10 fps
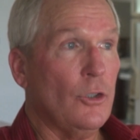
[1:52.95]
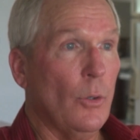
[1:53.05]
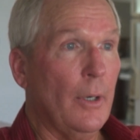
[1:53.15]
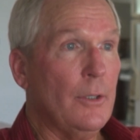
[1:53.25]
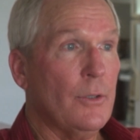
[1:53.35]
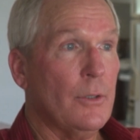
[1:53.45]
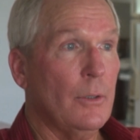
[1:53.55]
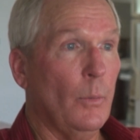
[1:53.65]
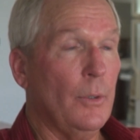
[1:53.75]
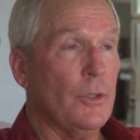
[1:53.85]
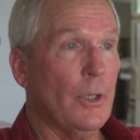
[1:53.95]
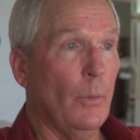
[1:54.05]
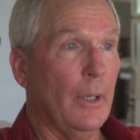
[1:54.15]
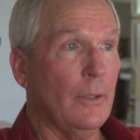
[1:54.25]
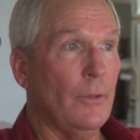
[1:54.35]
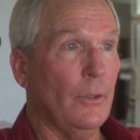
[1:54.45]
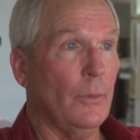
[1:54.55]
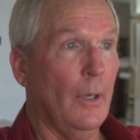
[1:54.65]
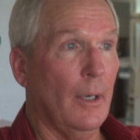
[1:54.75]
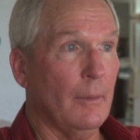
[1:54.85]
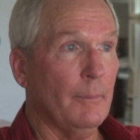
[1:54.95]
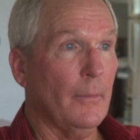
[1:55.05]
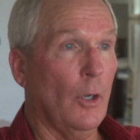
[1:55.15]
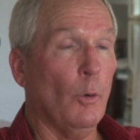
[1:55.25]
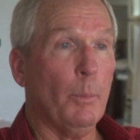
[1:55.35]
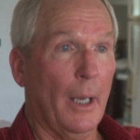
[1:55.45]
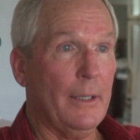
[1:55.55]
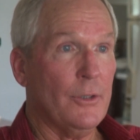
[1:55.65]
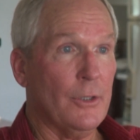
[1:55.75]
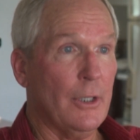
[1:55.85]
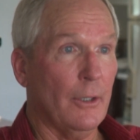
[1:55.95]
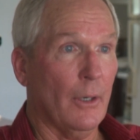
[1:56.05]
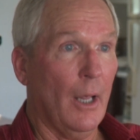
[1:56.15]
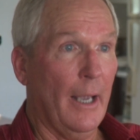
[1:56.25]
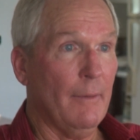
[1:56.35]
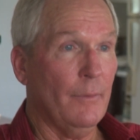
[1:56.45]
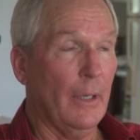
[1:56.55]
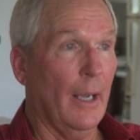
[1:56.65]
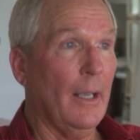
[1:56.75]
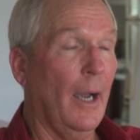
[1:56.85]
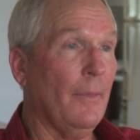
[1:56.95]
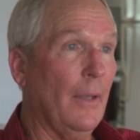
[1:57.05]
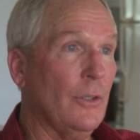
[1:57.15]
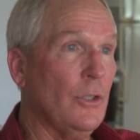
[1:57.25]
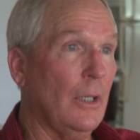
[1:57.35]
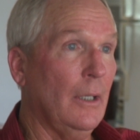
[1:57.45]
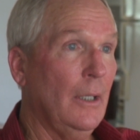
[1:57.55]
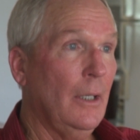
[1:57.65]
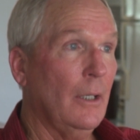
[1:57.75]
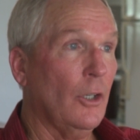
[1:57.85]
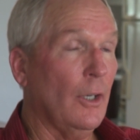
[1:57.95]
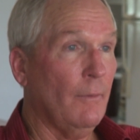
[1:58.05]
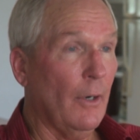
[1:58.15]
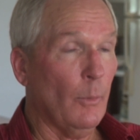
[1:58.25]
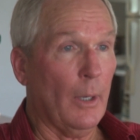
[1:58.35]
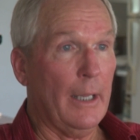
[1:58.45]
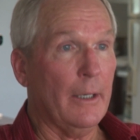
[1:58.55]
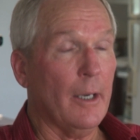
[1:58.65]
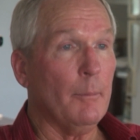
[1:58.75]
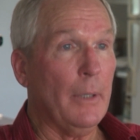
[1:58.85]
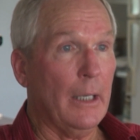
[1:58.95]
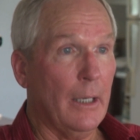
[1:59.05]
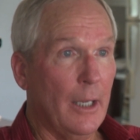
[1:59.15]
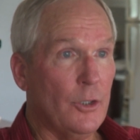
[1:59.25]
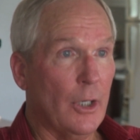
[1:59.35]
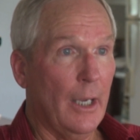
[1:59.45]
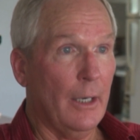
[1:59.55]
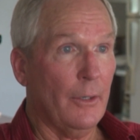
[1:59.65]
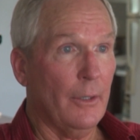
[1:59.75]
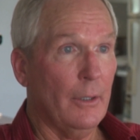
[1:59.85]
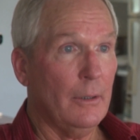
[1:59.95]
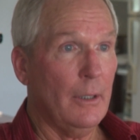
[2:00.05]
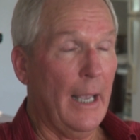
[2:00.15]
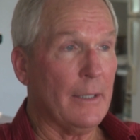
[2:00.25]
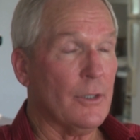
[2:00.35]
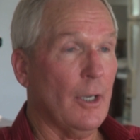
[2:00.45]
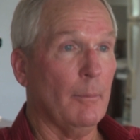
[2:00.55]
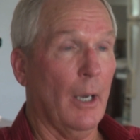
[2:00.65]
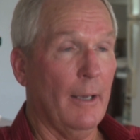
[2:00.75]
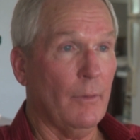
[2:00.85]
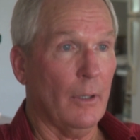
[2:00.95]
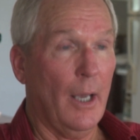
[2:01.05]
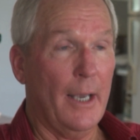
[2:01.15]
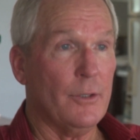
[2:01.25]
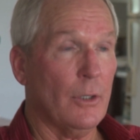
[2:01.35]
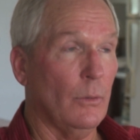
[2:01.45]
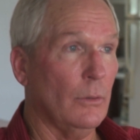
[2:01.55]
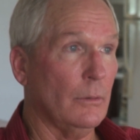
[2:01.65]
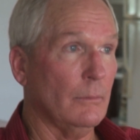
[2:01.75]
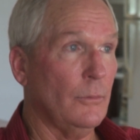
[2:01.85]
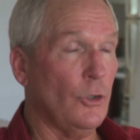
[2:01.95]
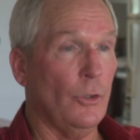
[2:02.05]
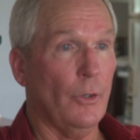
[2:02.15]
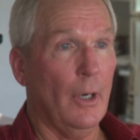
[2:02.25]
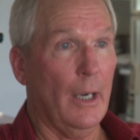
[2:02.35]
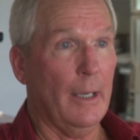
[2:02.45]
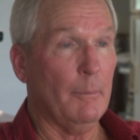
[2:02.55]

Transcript: Joyce was going to uh, go places in her life, and I, I think she could have very well ended up being an educator at some level, high school, junior high,